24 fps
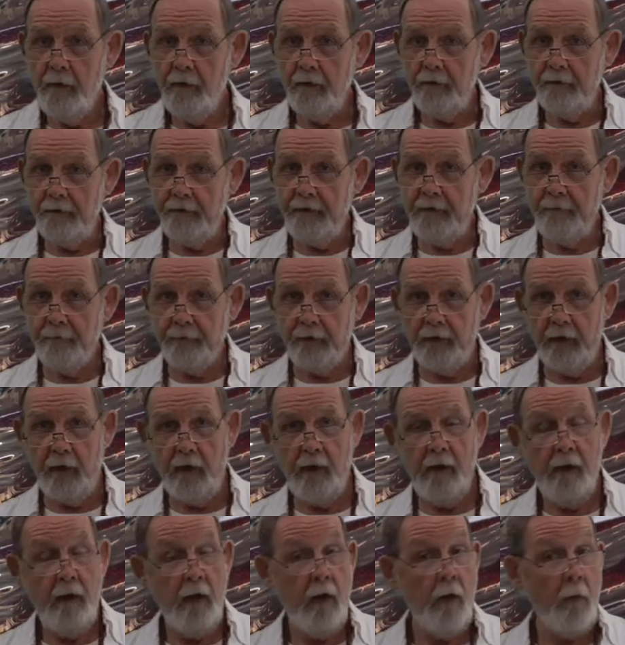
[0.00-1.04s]

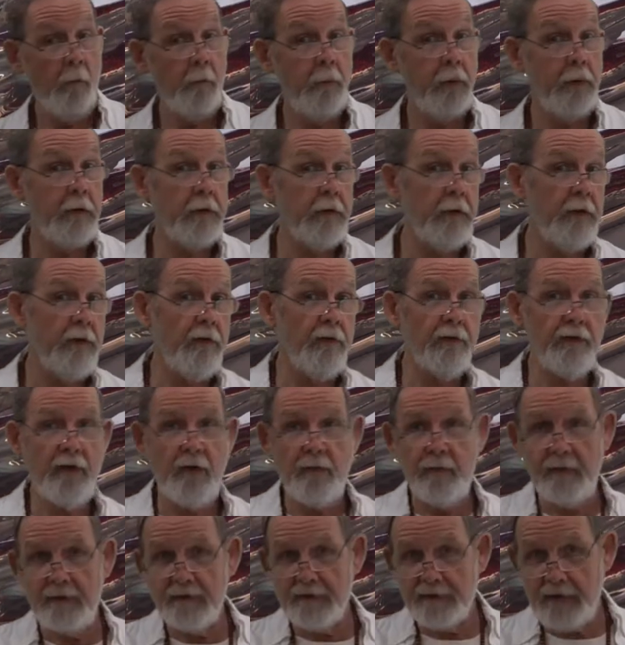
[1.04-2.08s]
Libra,
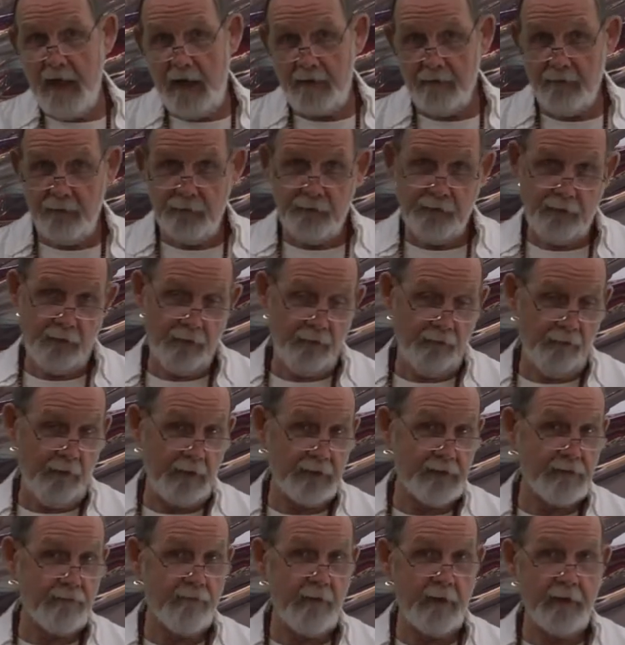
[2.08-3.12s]
Pluto and Saturn turn
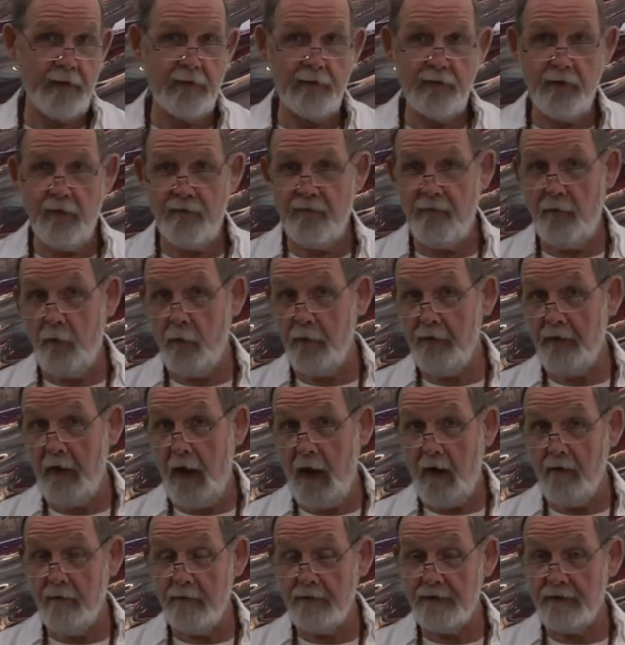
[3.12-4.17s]
retrograde in your fourth
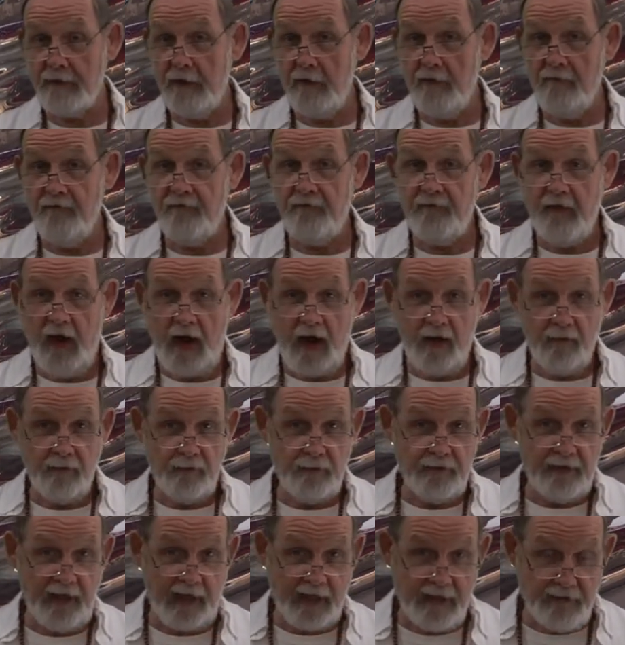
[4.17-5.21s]
house of
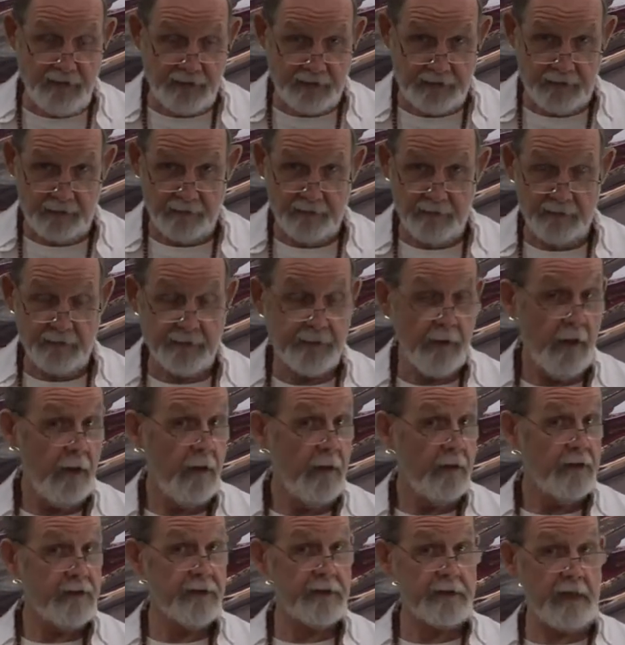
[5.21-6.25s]
foundations.
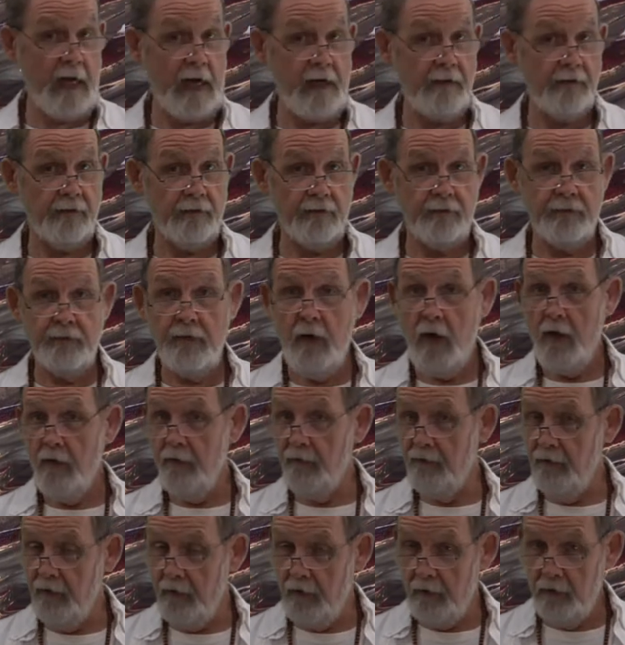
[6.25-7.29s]
Saturn,
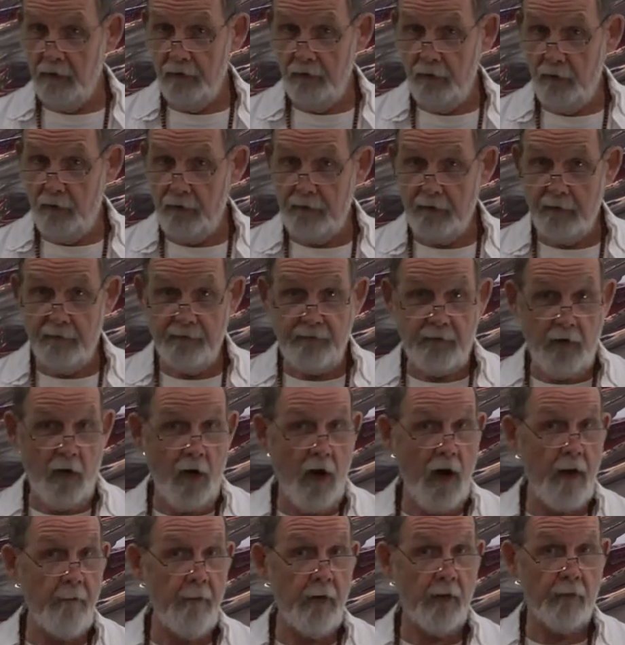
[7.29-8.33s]
the Lord of
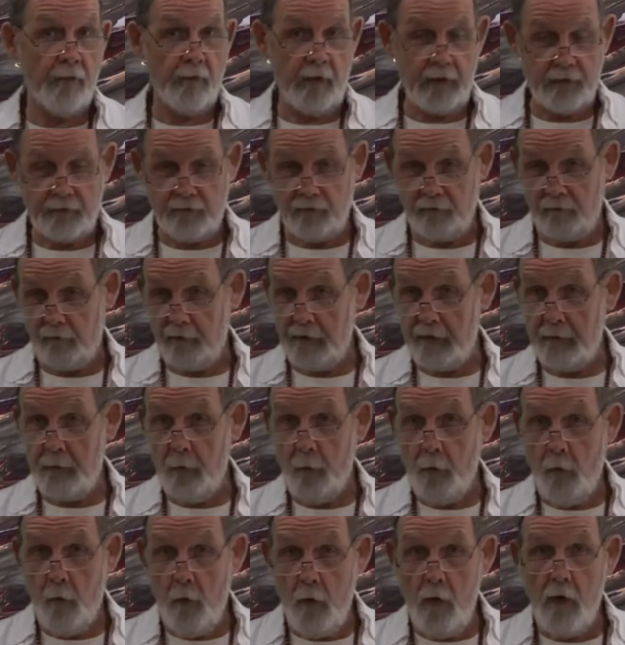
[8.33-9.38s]
Karma retrograde,
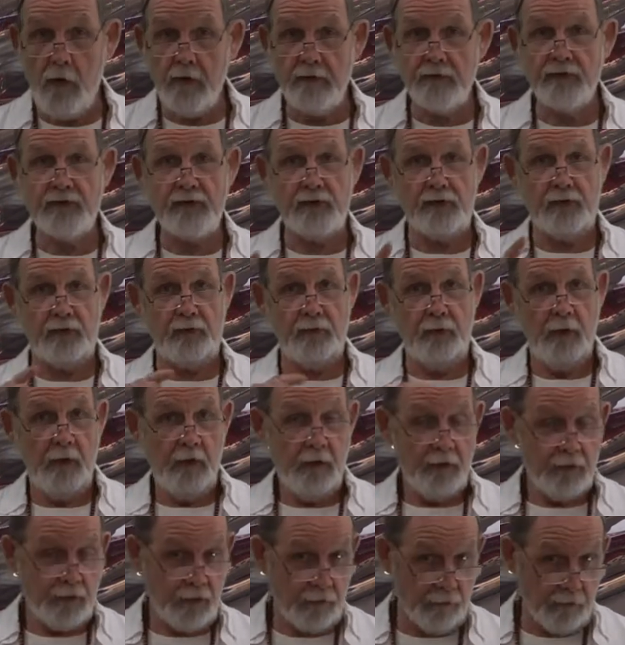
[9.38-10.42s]
warns you
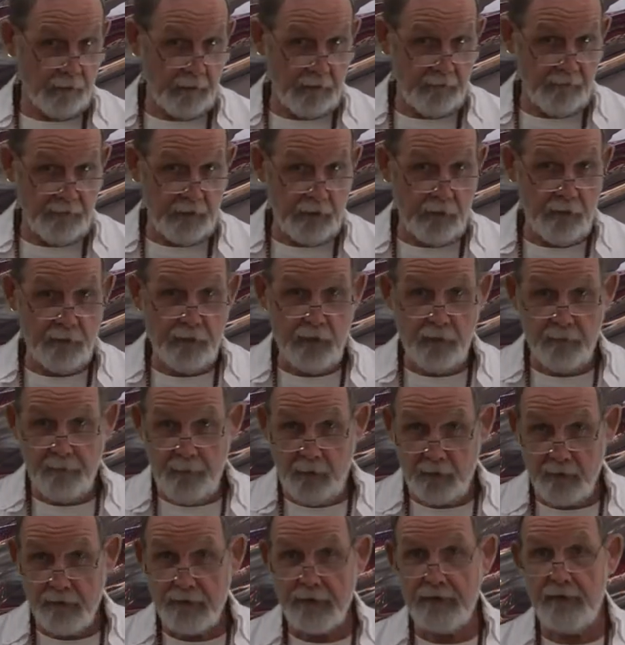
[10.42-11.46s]
to review your
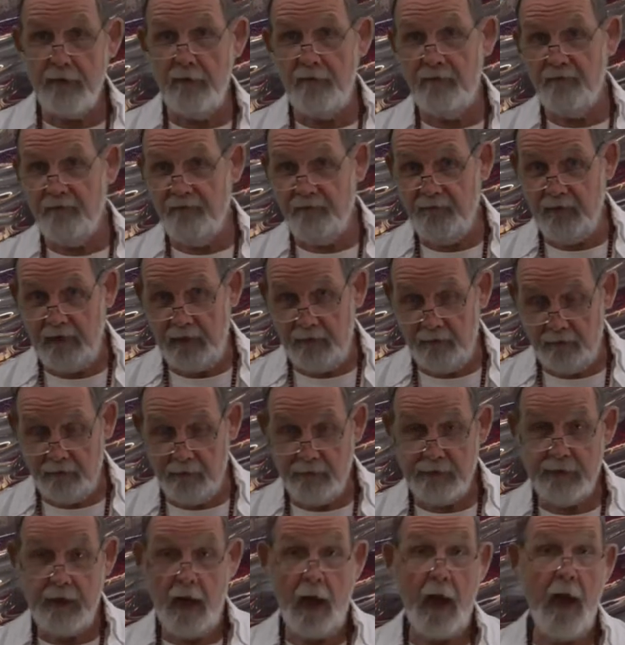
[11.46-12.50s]
personal
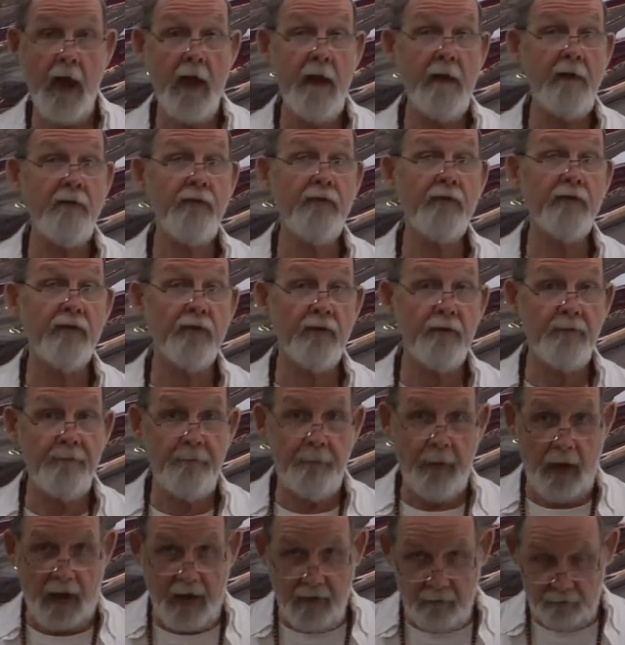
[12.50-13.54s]
fears and your
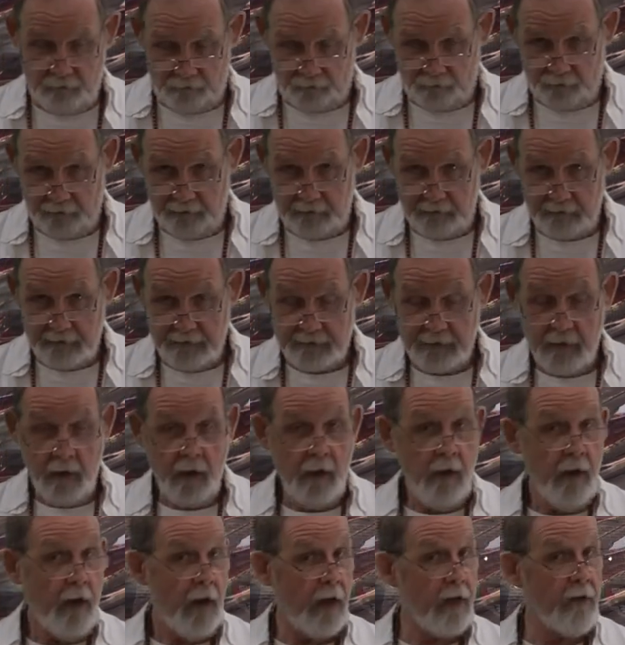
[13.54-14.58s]
boundaries.
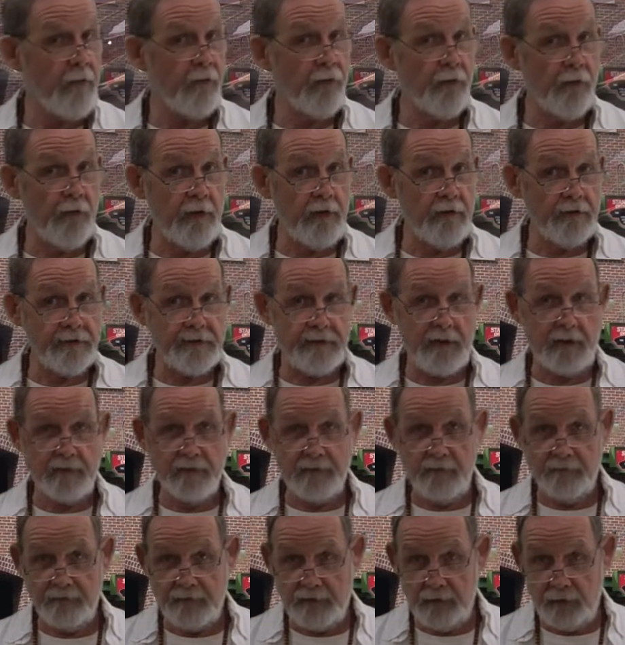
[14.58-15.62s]
A real sense
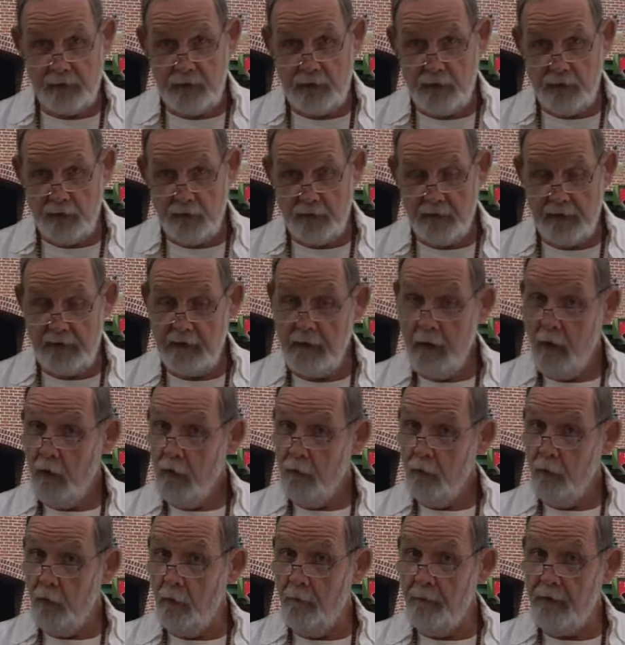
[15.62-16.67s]
of security
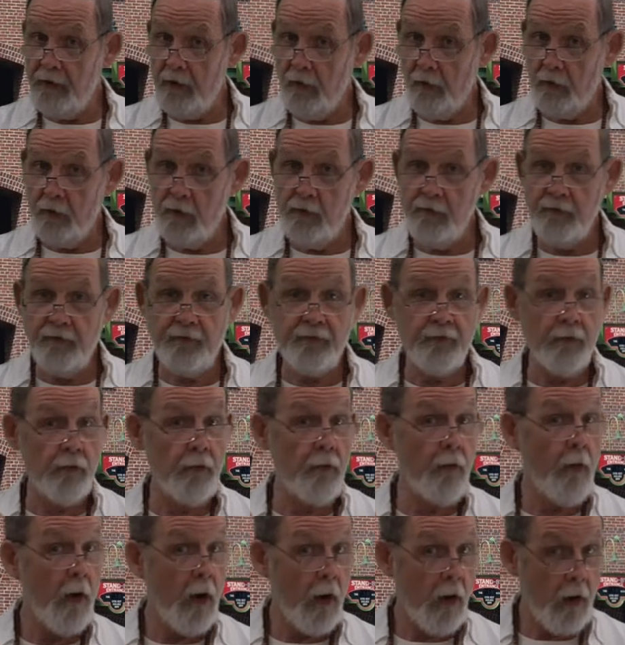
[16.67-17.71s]
will be earned
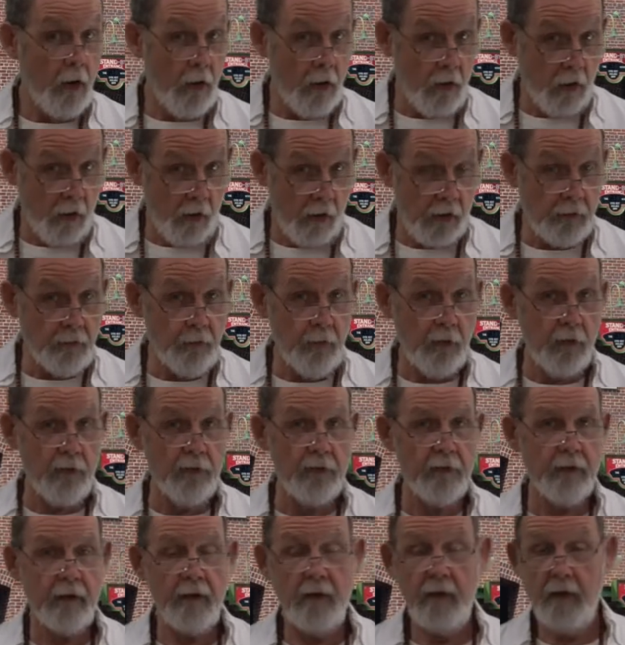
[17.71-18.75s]
through hard
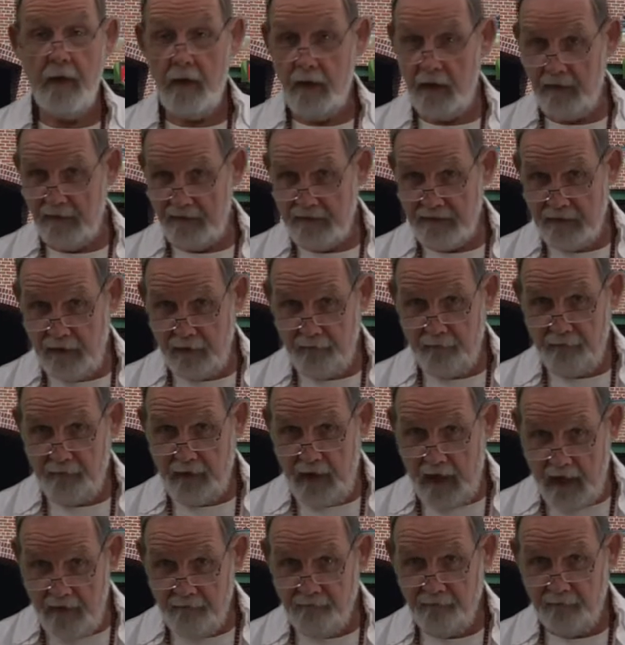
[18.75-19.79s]
work and
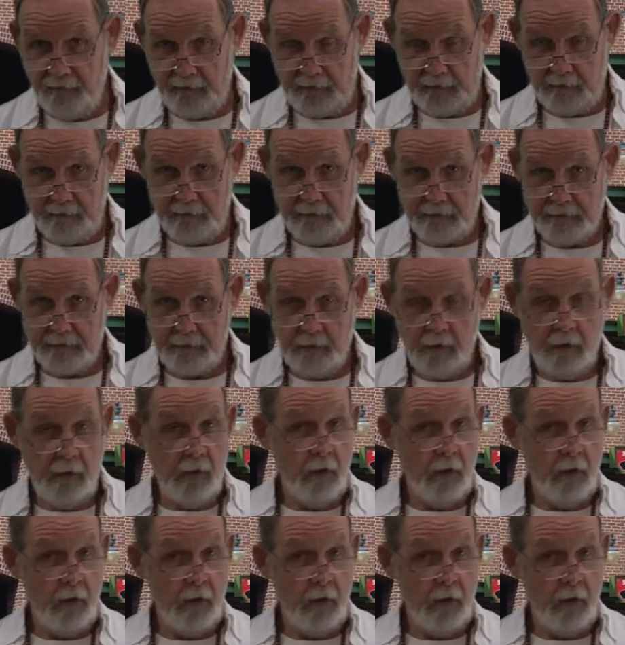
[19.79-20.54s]
self-confidence.